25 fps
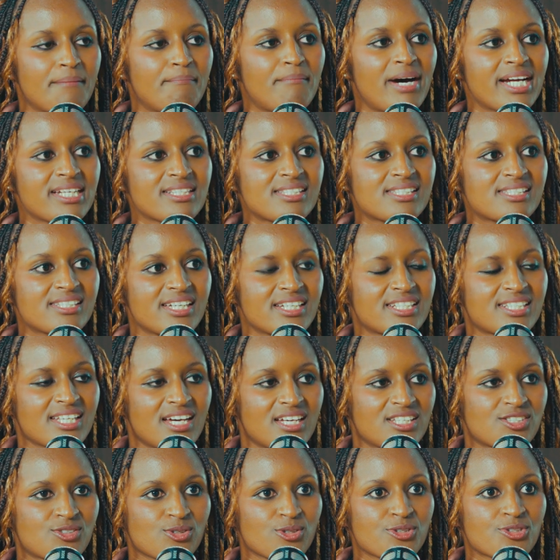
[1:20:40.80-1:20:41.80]
the mindset
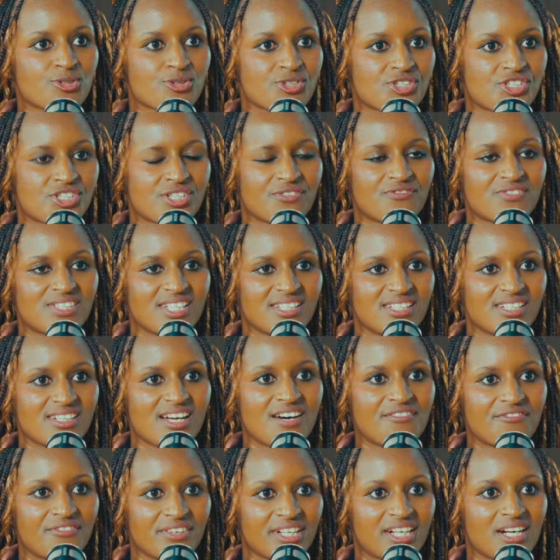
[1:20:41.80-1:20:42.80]
has also shifted
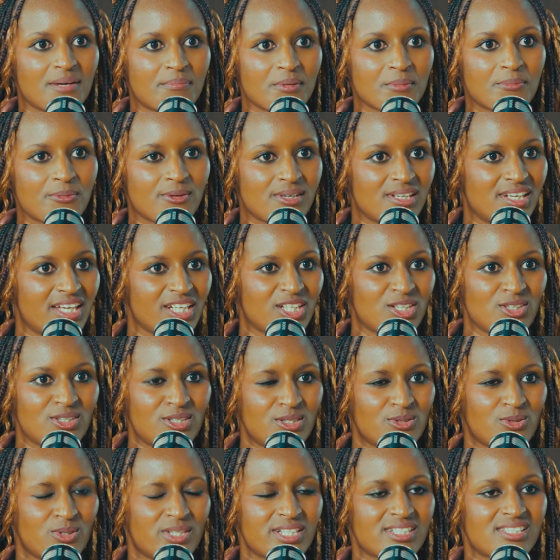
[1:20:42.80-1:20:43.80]
in Africa. People are like, you
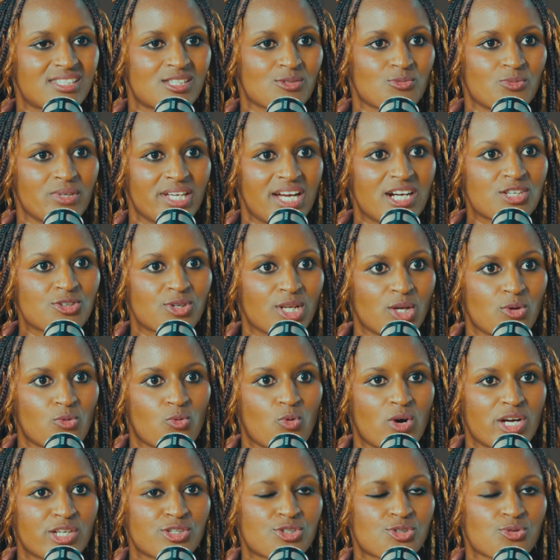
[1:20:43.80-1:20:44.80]
know what? We actually
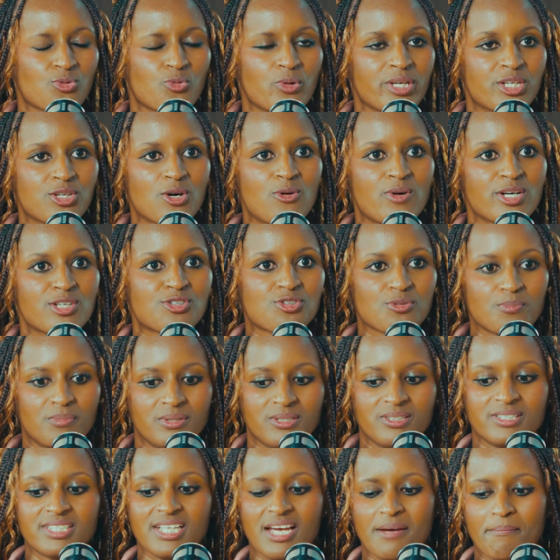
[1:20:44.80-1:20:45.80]
we don't want to
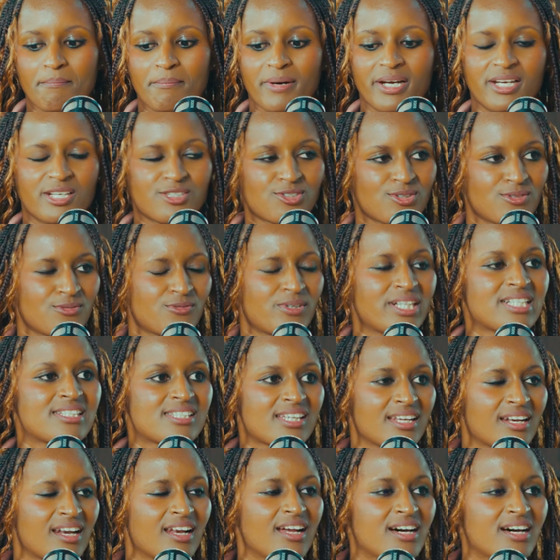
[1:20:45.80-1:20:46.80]
build empires on rented